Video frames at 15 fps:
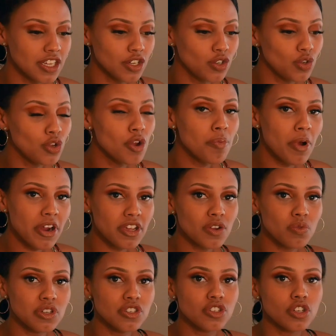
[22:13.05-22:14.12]
Do your market
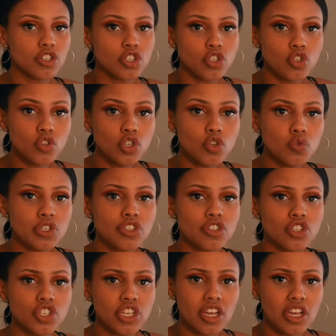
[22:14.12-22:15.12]
research, do your research,